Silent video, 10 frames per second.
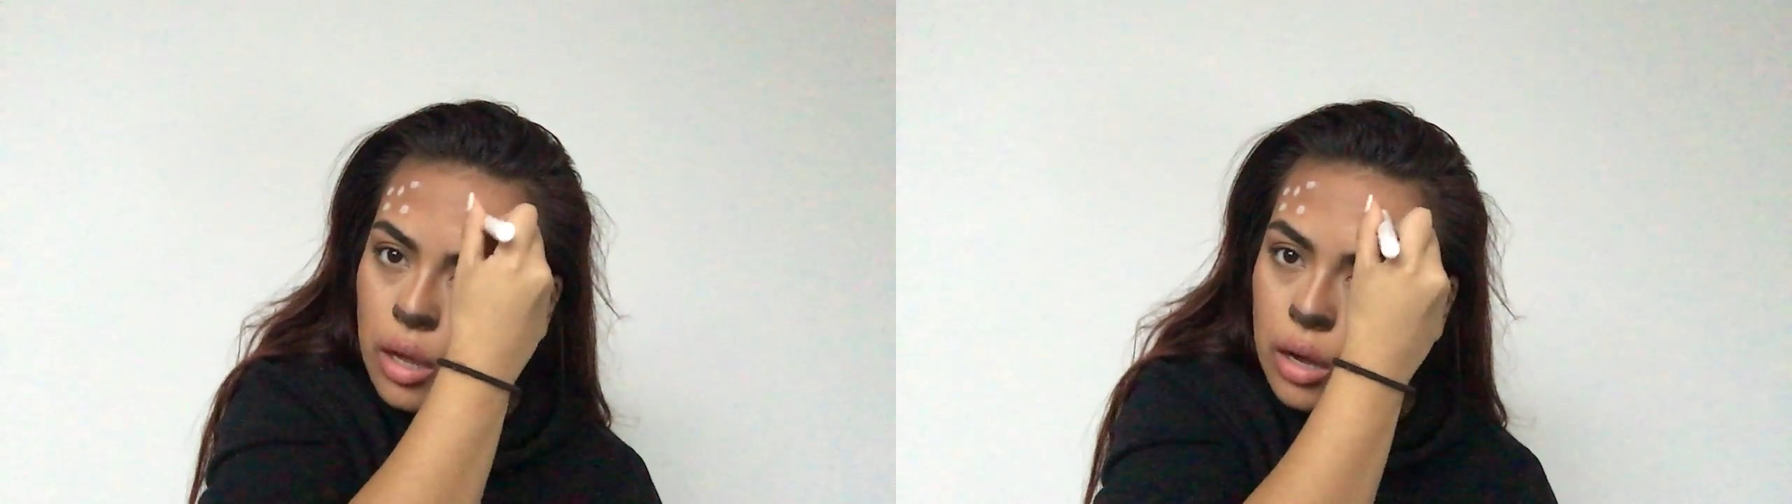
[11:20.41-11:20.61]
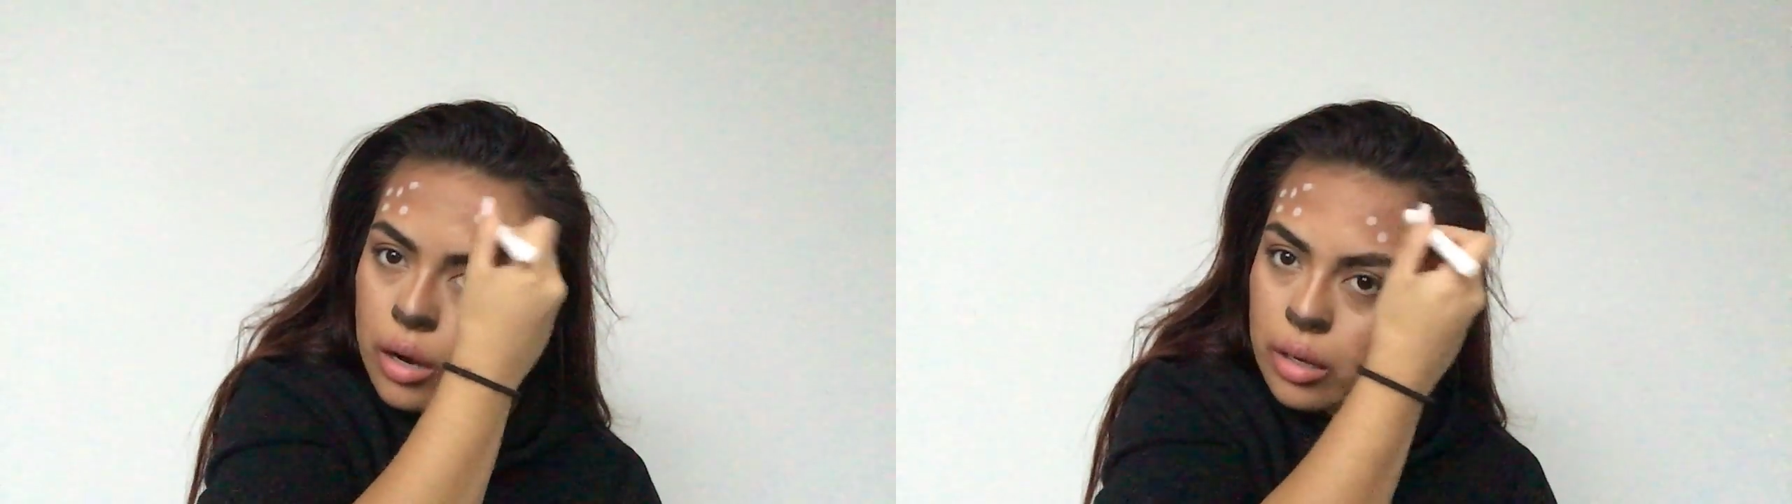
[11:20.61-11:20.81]

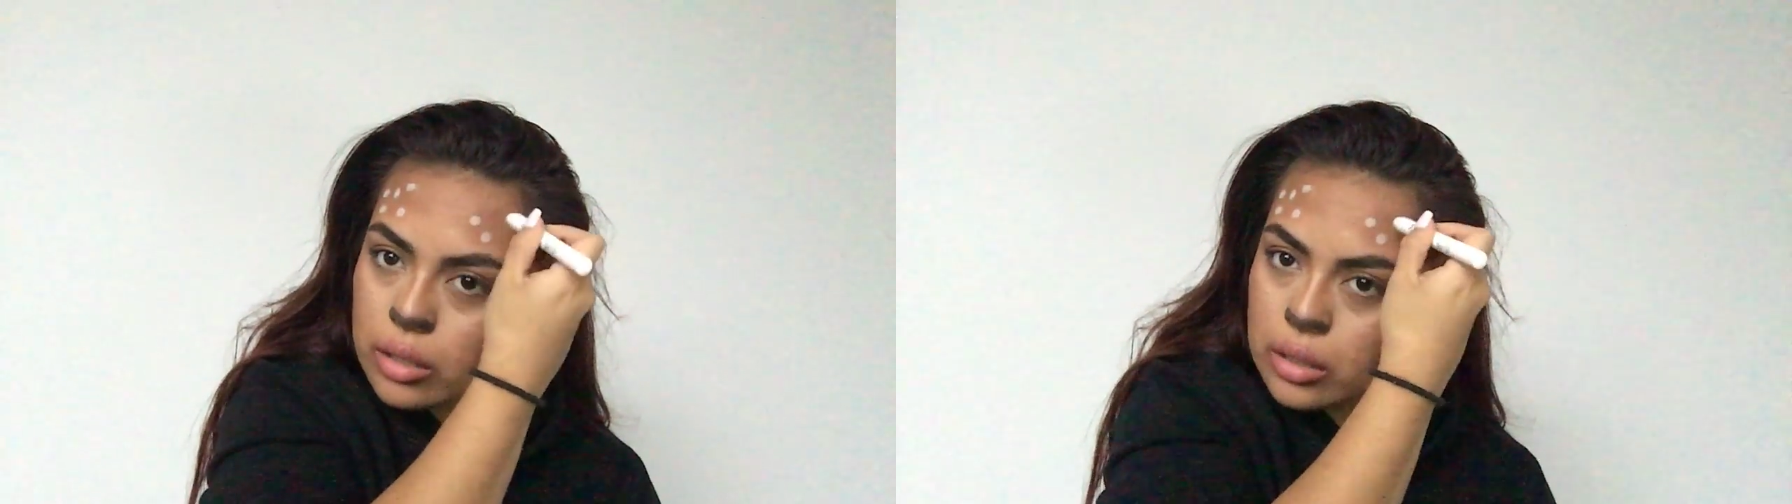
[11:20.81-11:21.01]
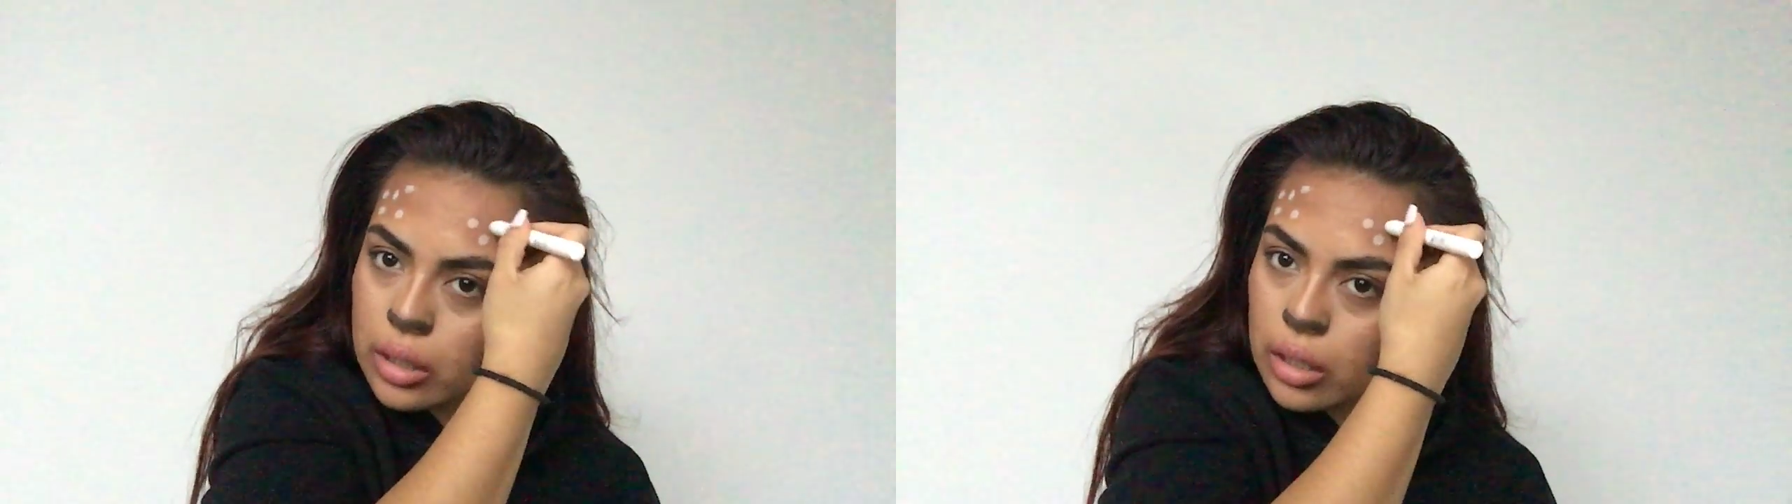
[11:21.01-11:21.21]
are a
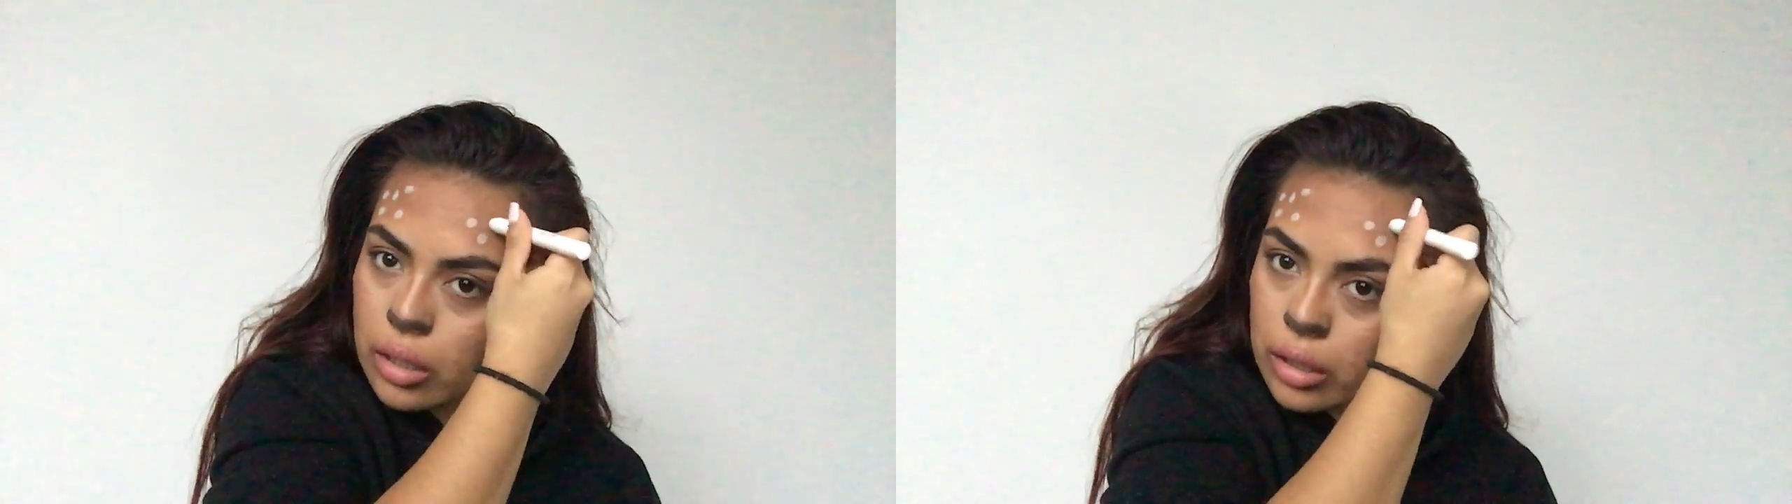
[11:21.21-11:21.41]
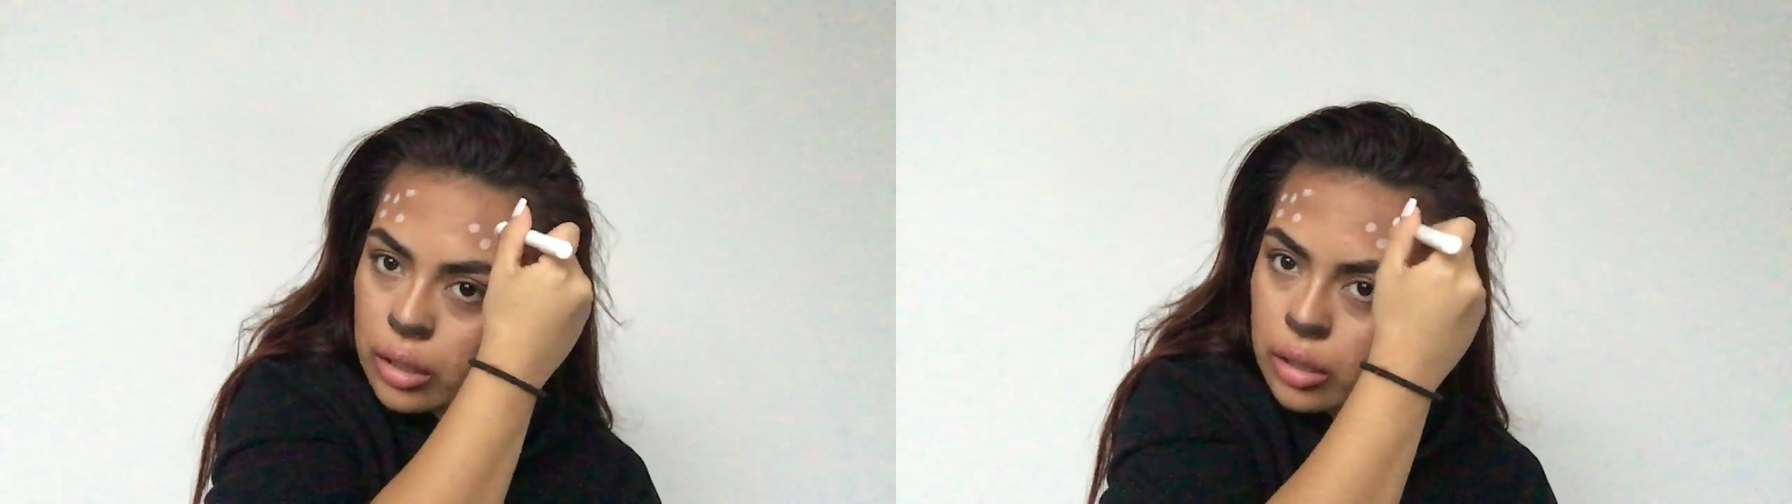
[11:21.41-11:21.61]

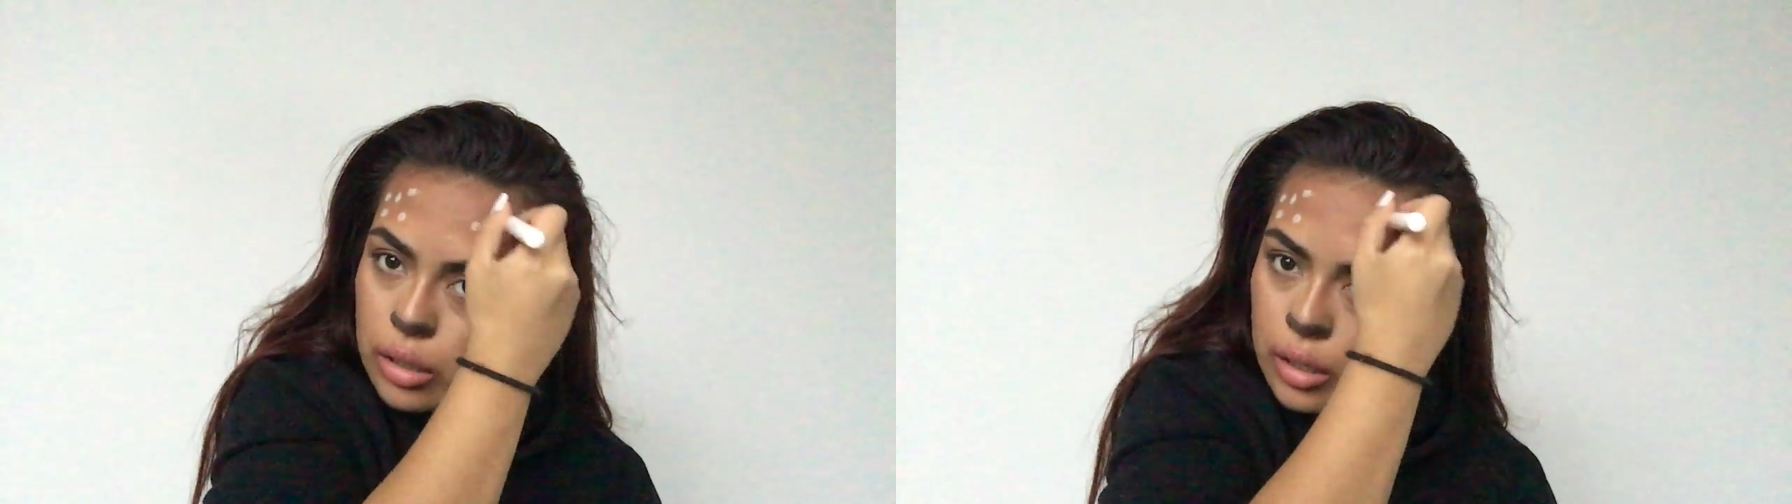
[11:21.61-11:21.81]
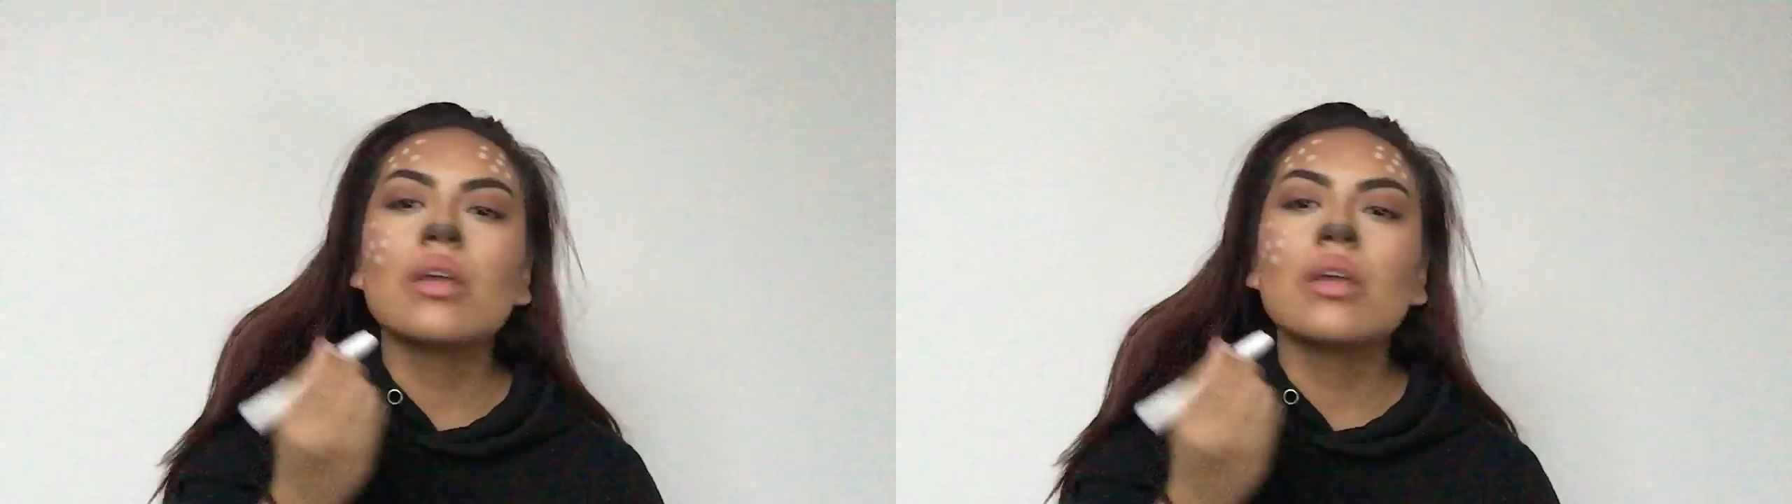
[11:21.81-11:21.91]
deer.